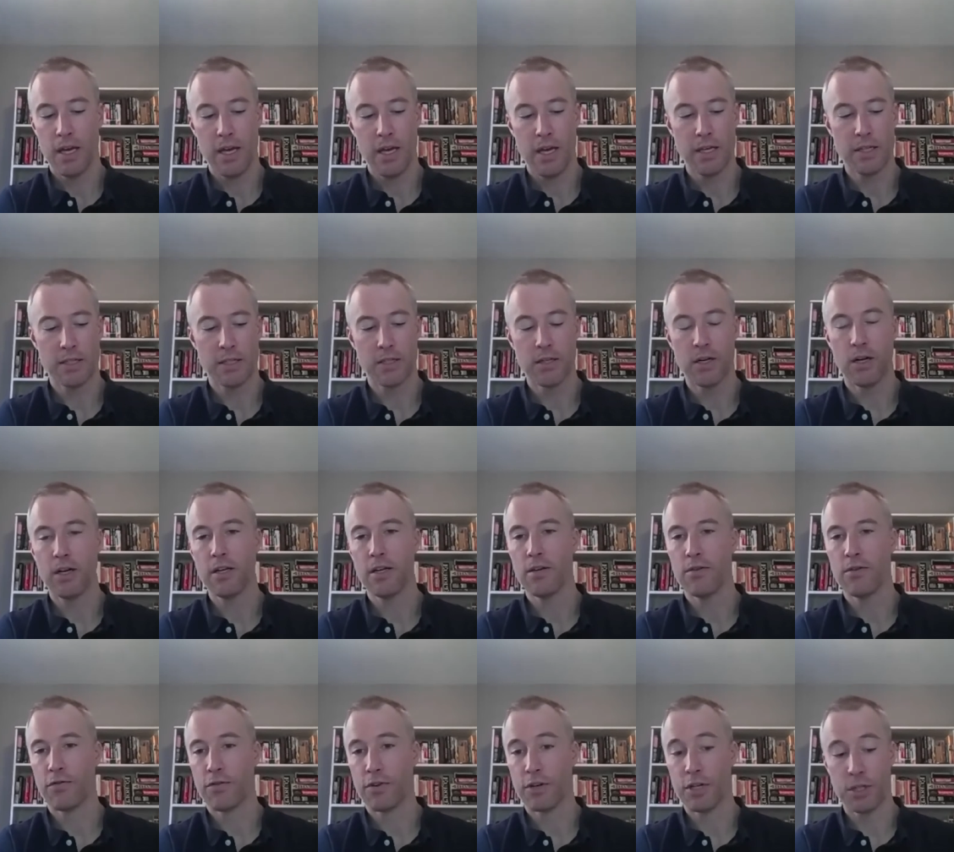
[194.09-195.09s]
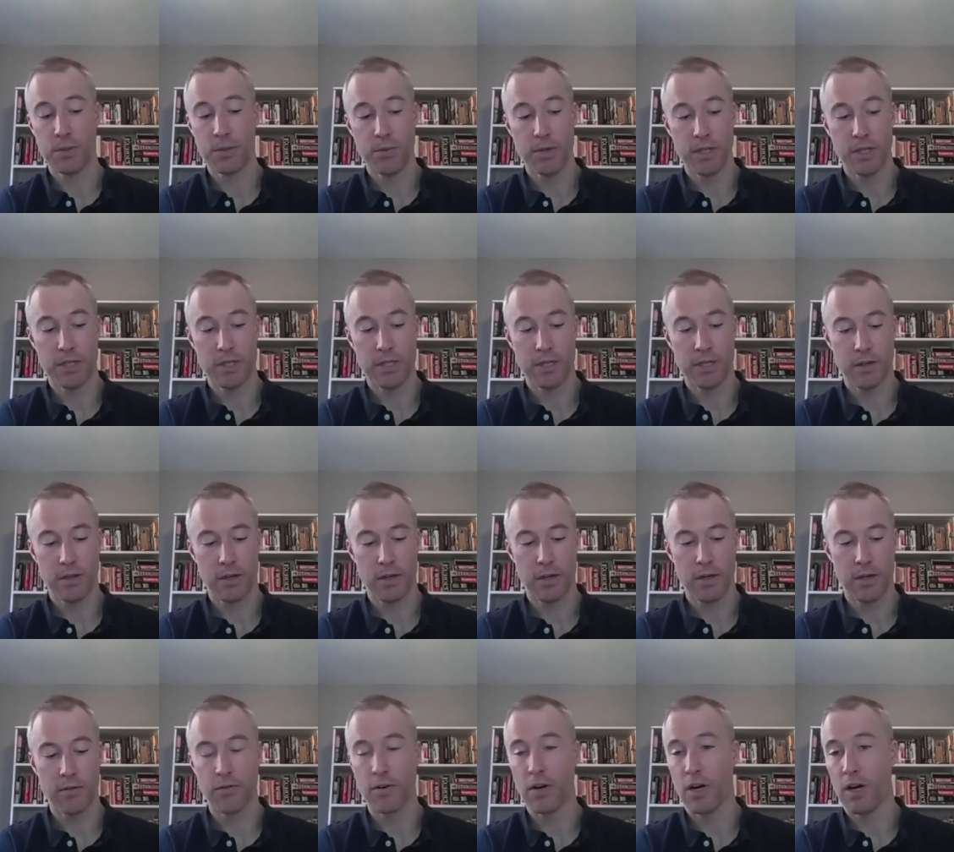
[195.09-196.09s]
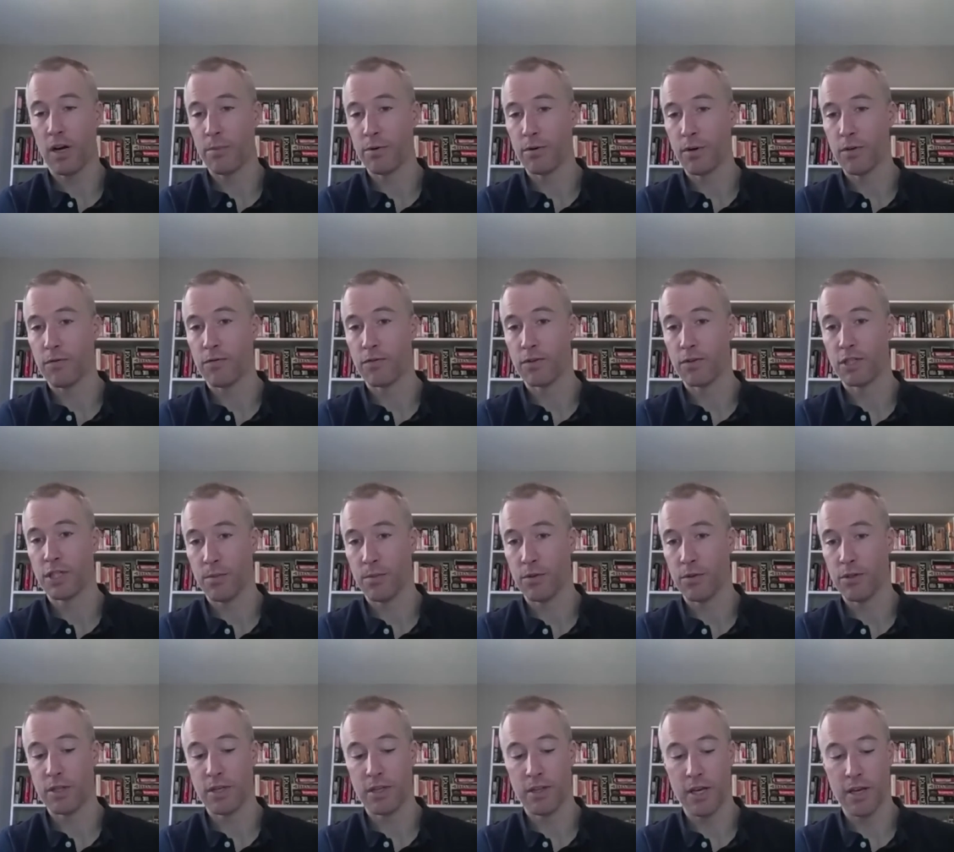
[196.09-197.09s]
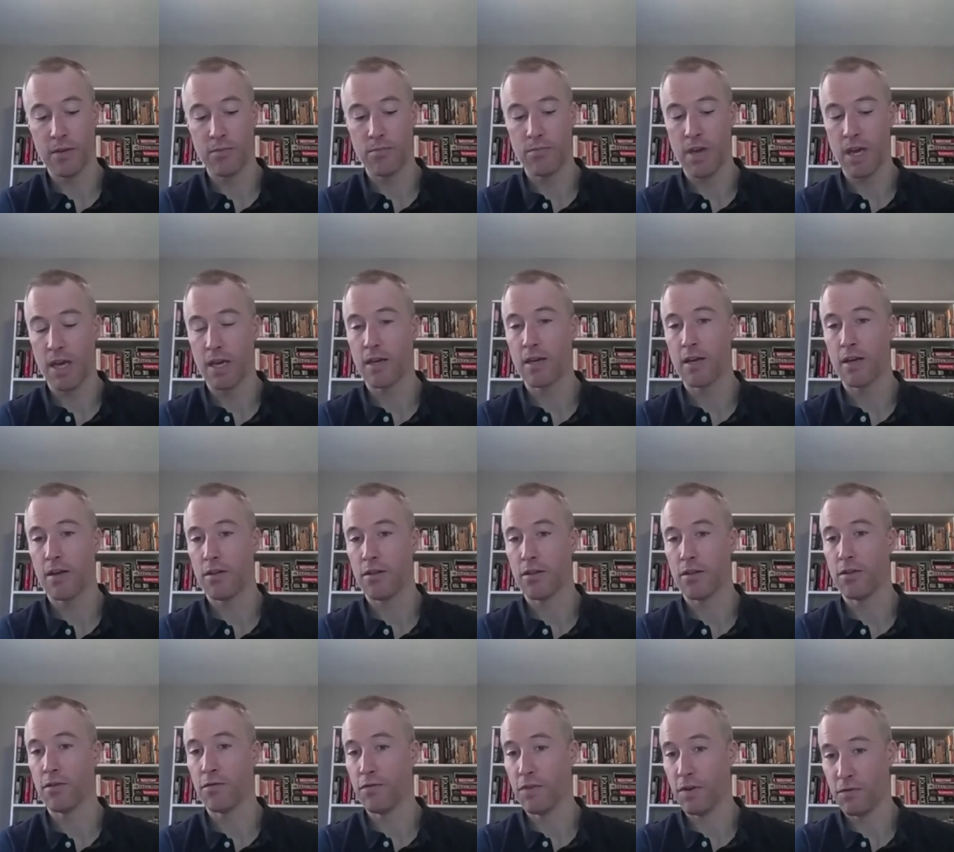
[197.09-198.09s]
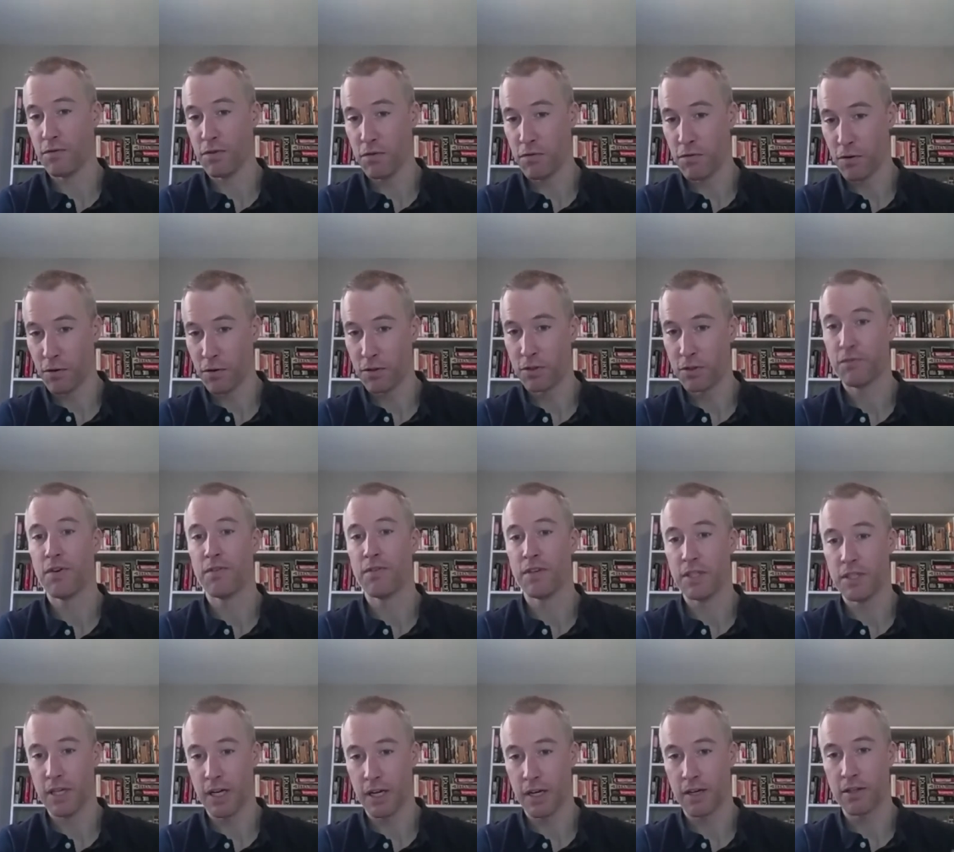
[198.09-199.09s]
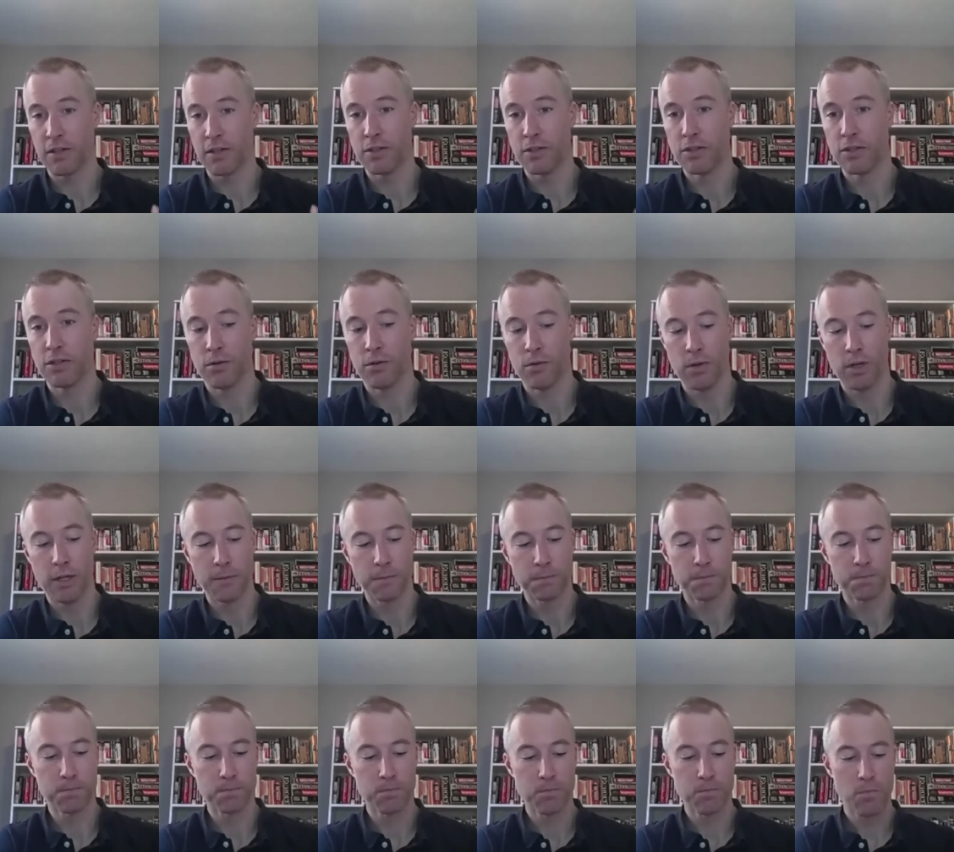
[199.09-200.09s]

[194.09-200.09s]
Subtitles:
it's not an infringement of copyright for someone to then make the 51st, 52nd, and so on.